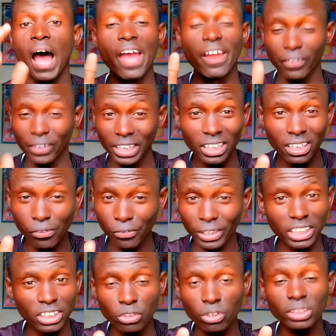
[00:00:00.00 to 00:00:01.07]
I
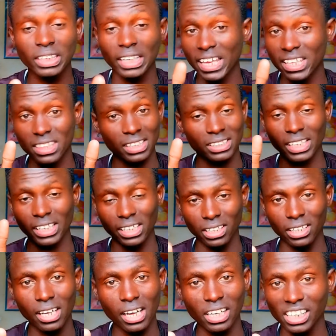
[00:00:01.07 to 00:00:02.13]
really don't like that
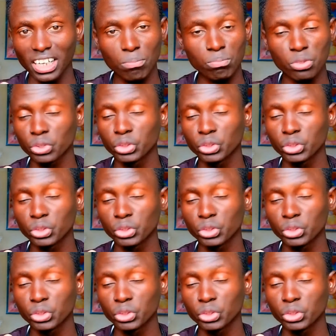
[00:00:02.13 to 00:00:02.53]
idea, and I'm